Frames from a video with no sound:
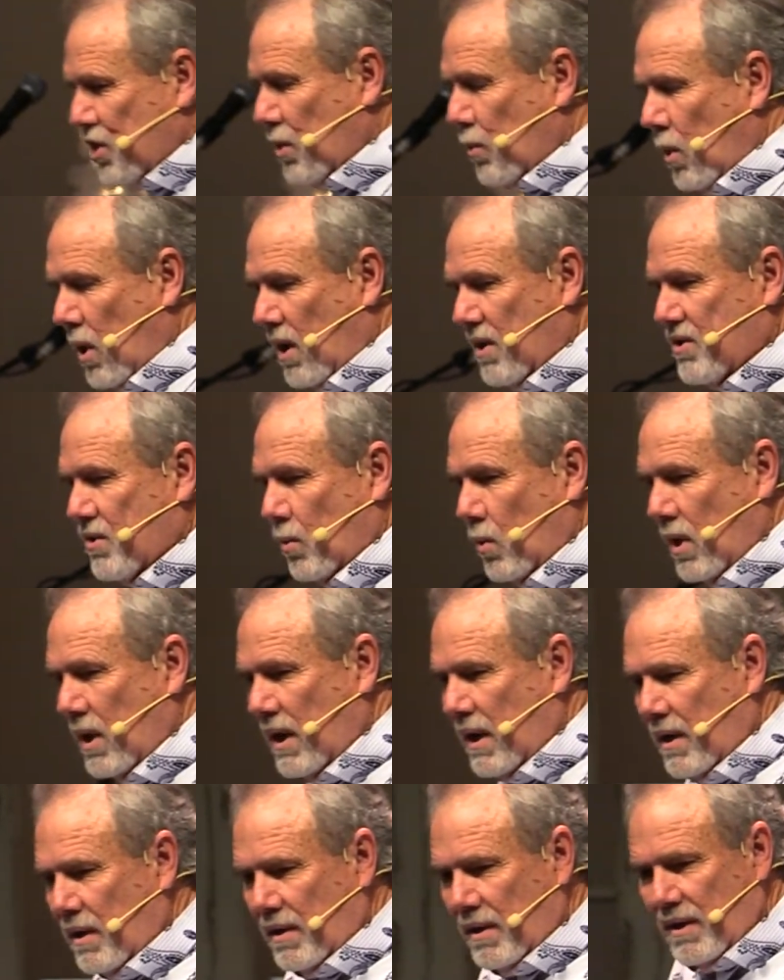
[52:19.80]
walks
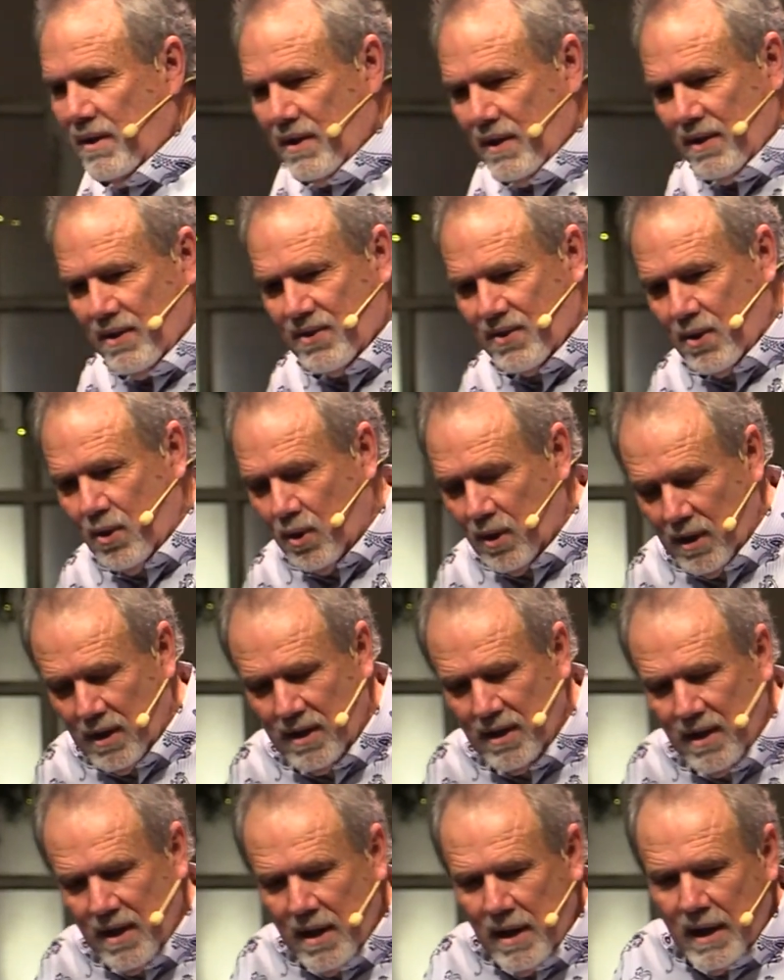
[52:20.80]
away, and he, he's going,
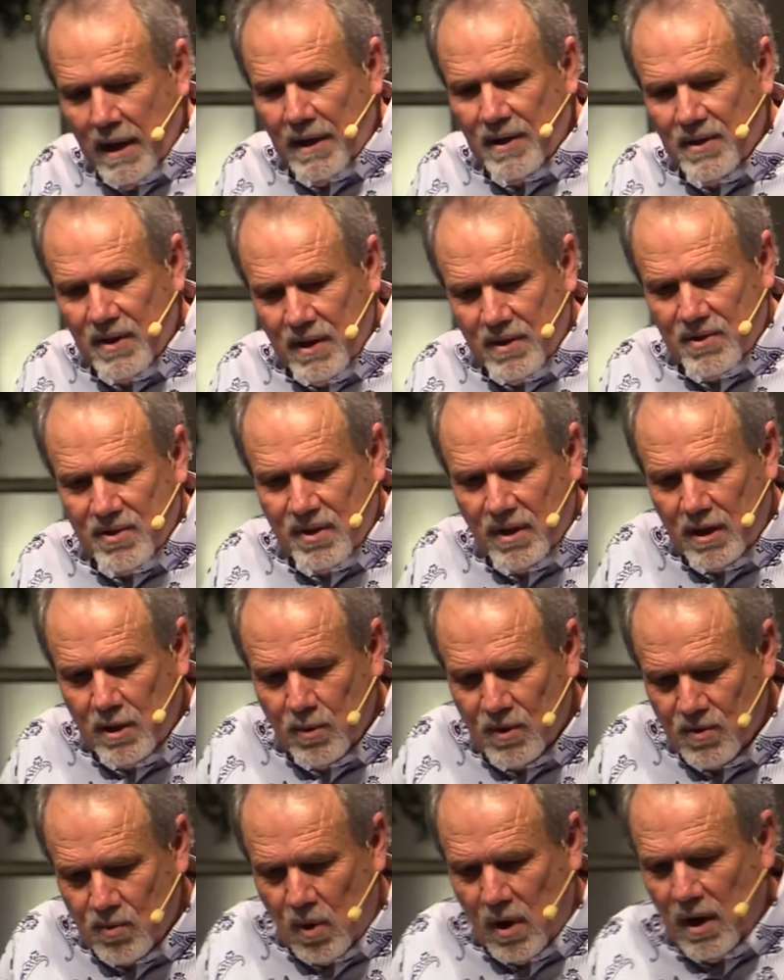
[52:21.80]
he had said to
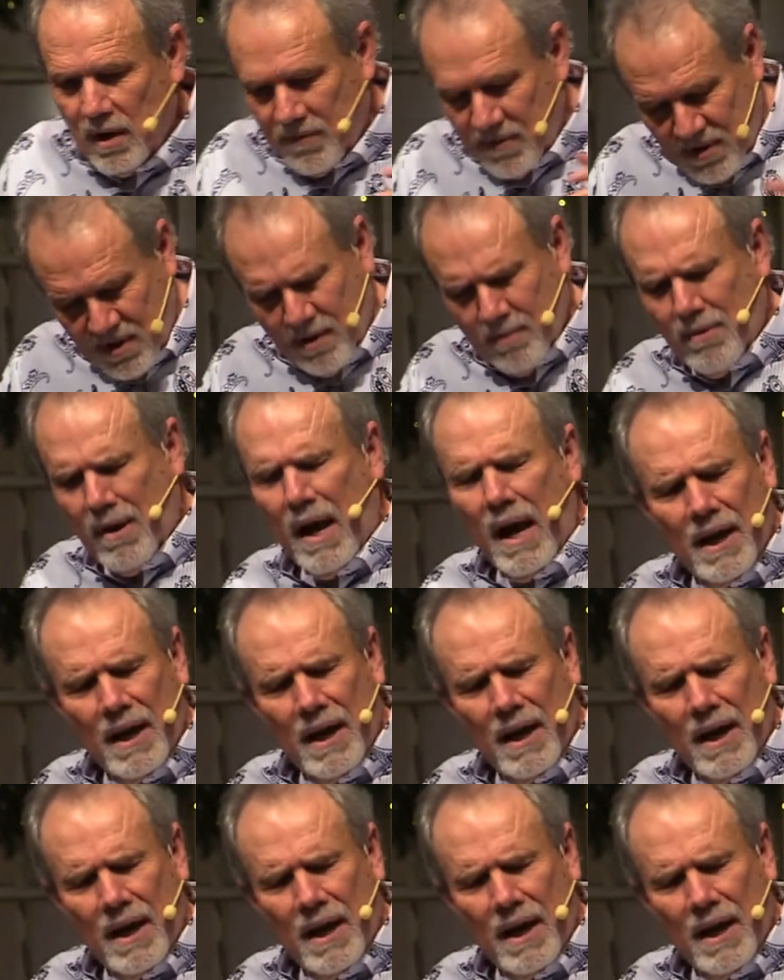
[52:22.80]
his wife, he said, Well,